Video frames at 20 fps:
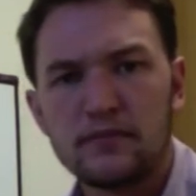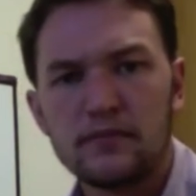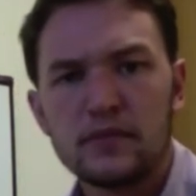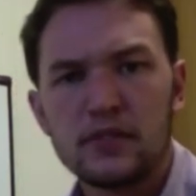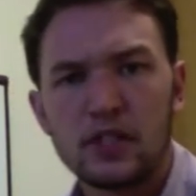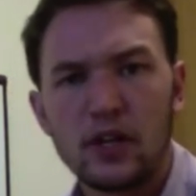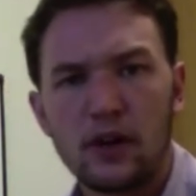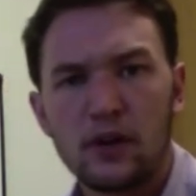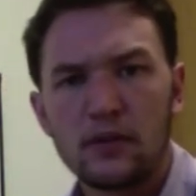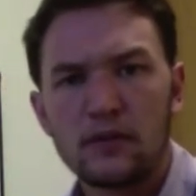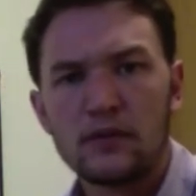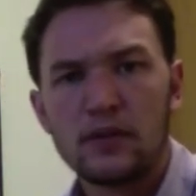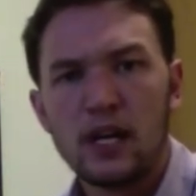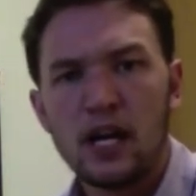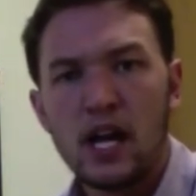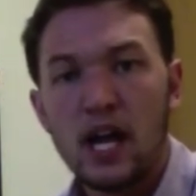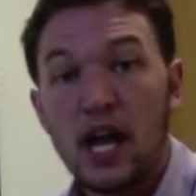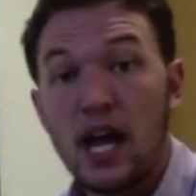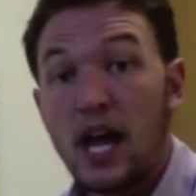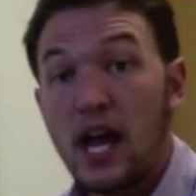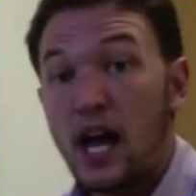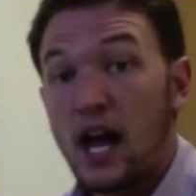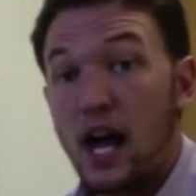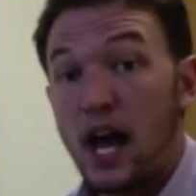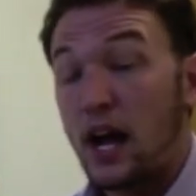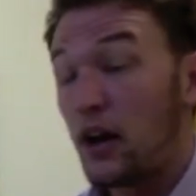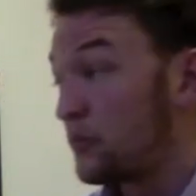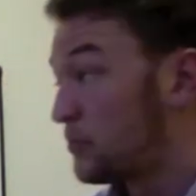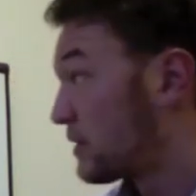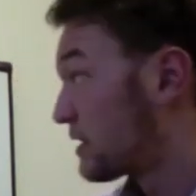So
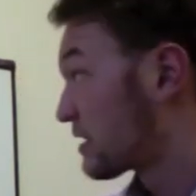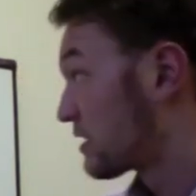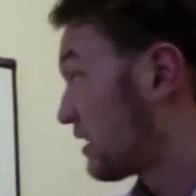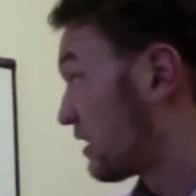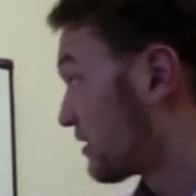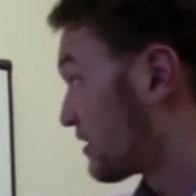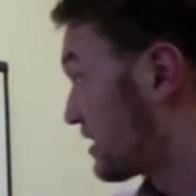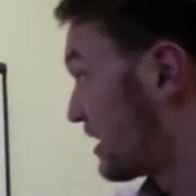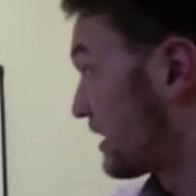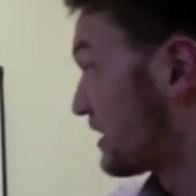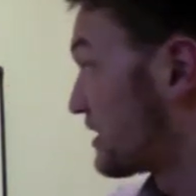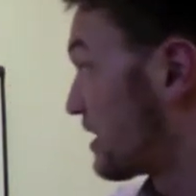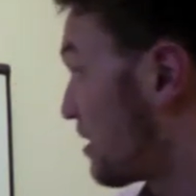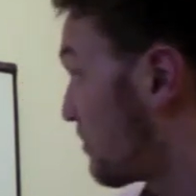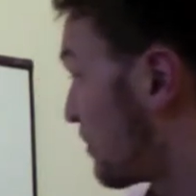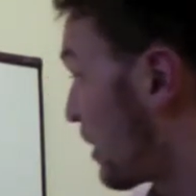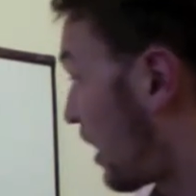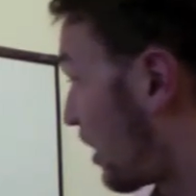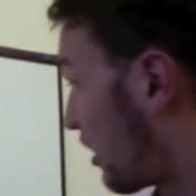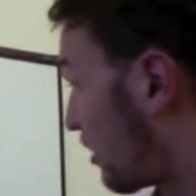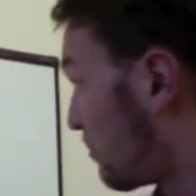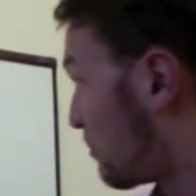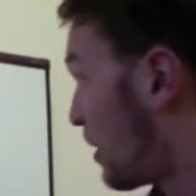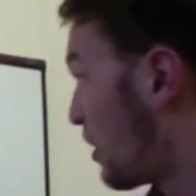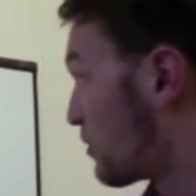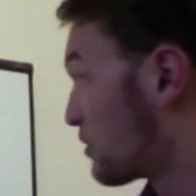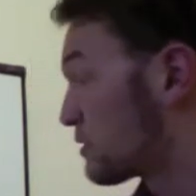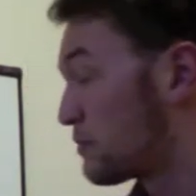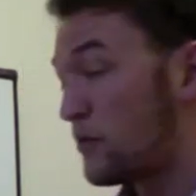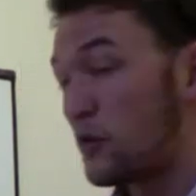I hope this clears things up. I'll
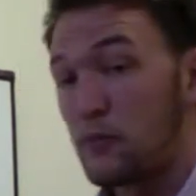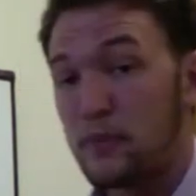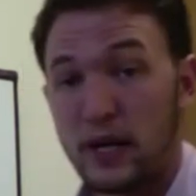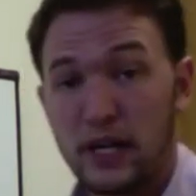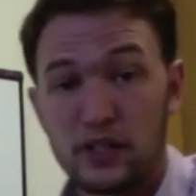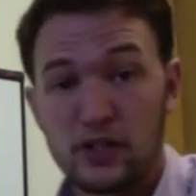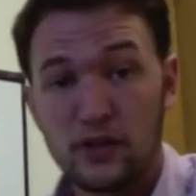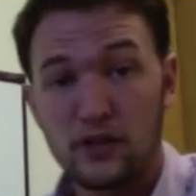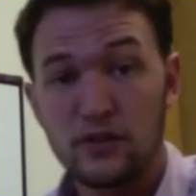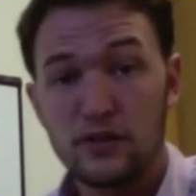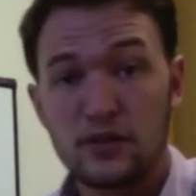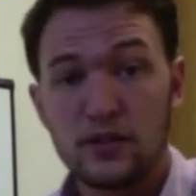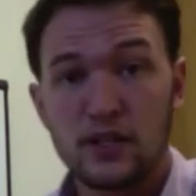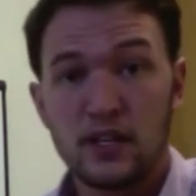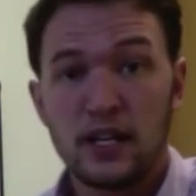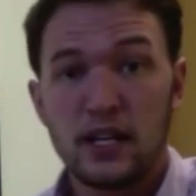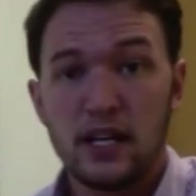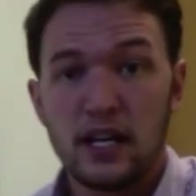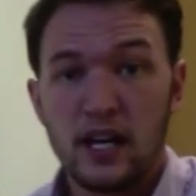post more pictures.